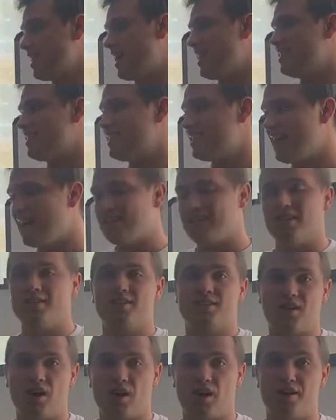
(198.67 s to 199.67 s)
that is set
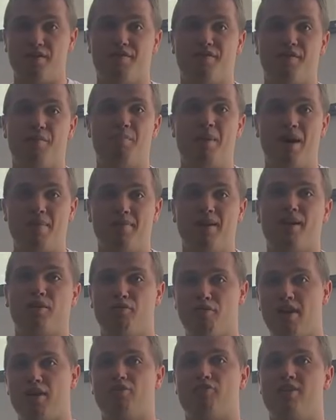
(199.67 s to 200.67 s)
aside for public
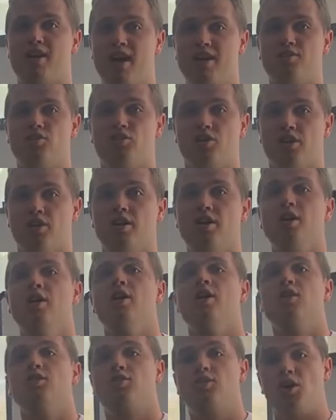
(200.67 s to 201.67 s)
recreation.
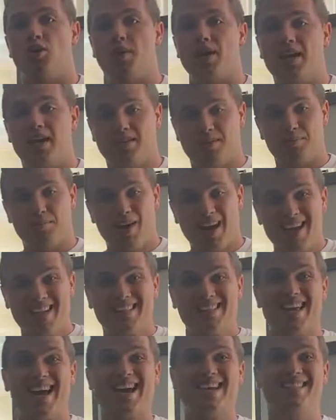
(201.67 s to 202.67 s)
So it is a place
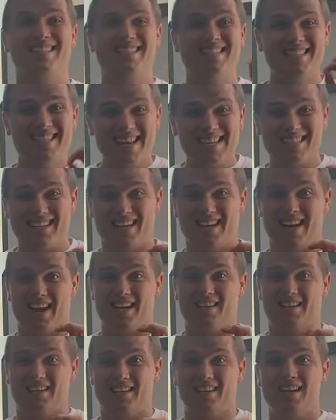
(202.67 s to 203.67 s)
that is
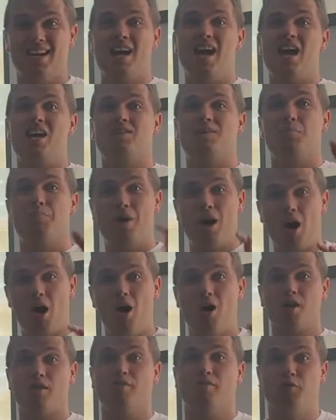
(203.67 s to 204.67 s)
designated as a
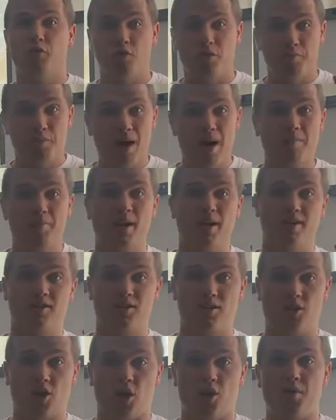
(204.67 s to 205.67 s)
park for the public
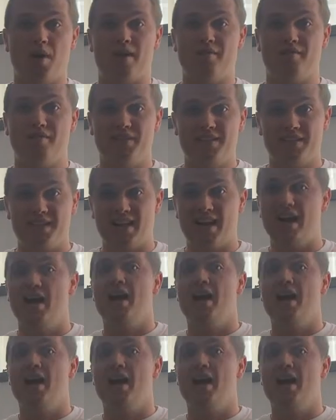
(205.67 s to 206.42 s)
to go and visit